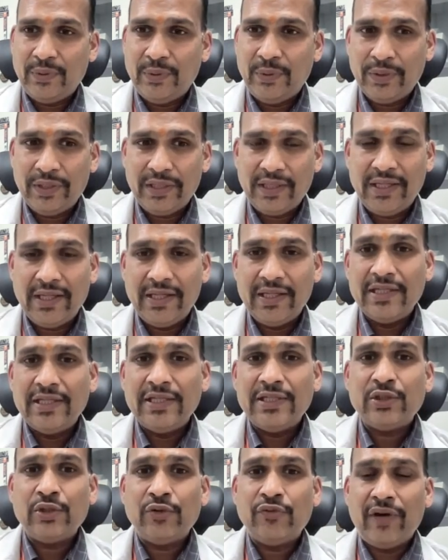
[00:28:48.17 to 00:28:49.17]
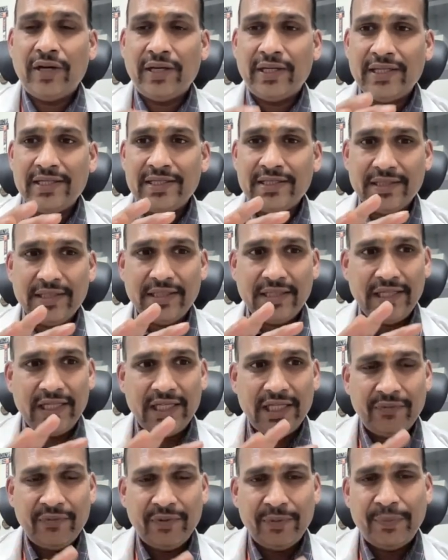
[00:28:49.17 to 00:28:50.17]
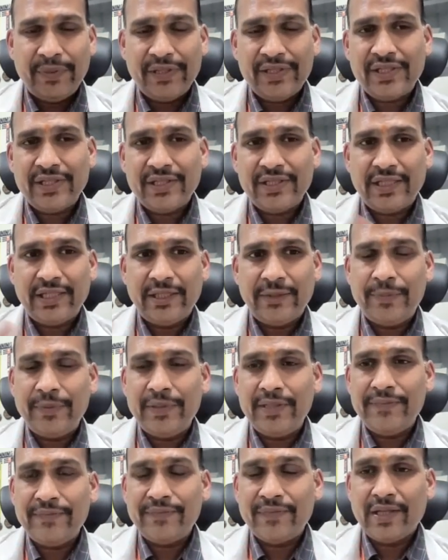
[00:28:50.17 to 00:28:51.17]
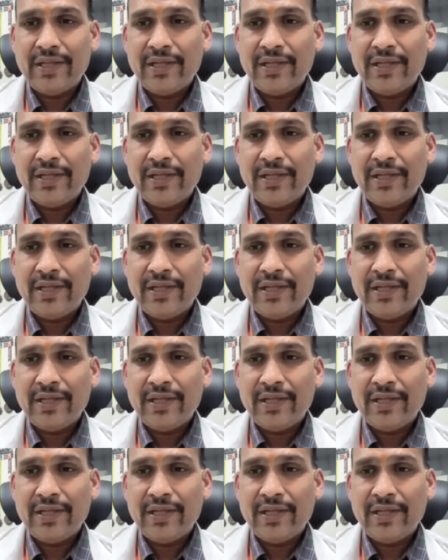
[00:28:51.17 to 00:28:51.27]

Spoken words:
Okay, so what is airway pressure therapy?